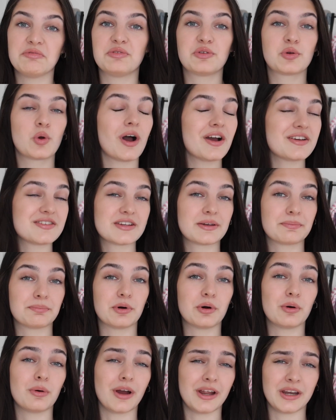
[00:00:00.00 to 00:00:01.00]
It's quite
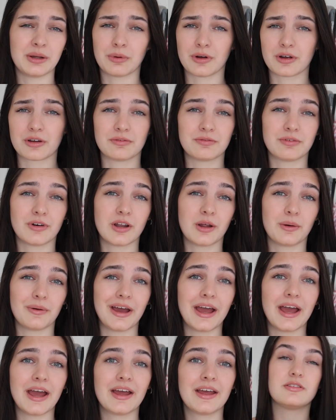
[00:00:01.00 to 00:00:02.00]
simple. Anyone can follow
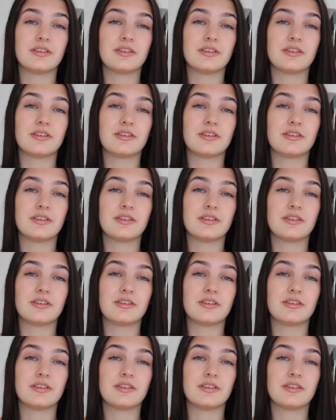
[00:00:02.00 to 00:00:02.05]
it.